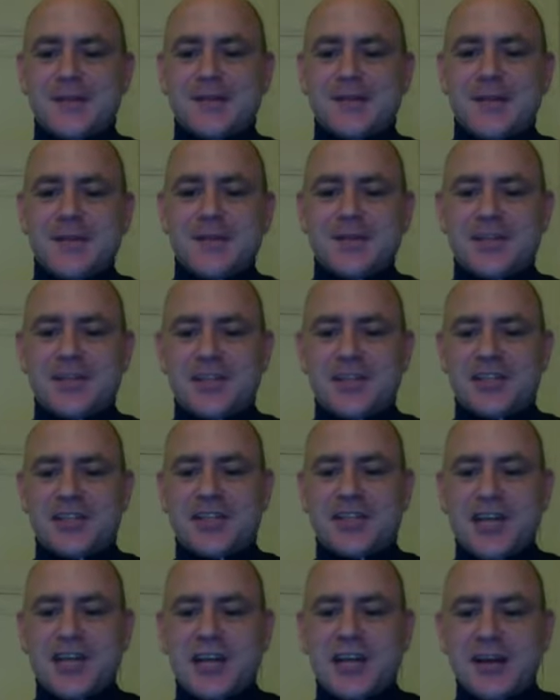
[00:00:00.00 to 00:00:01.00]
So I'm just going to
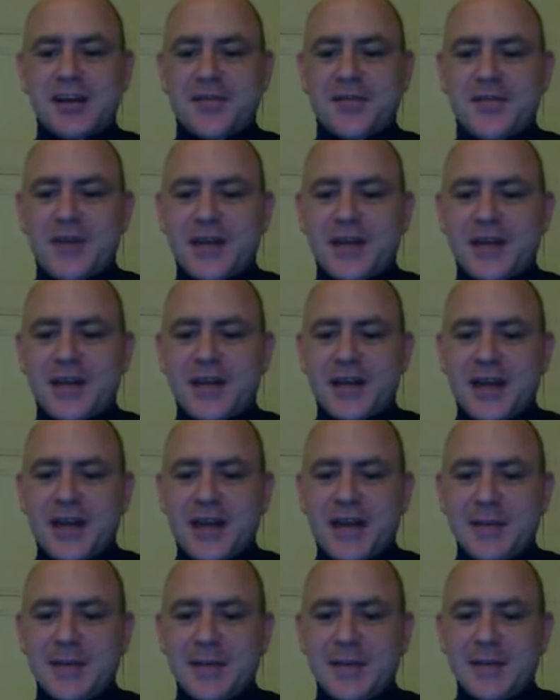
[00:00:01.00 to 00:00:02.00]
check here if there are any
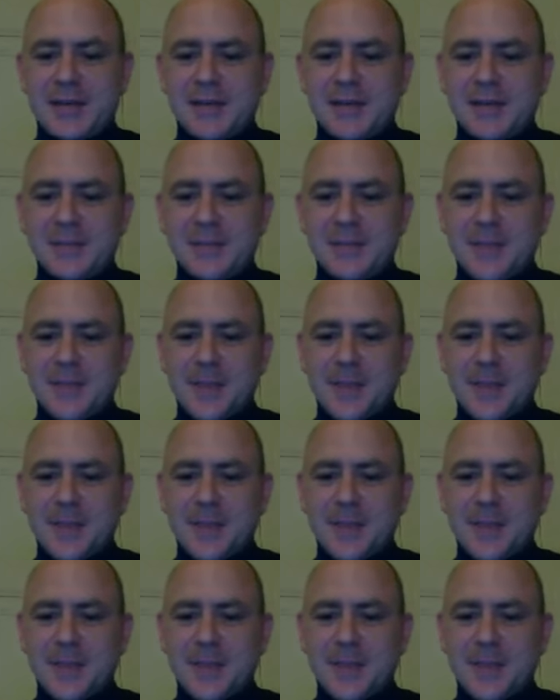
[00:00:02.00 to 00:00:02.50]
comments.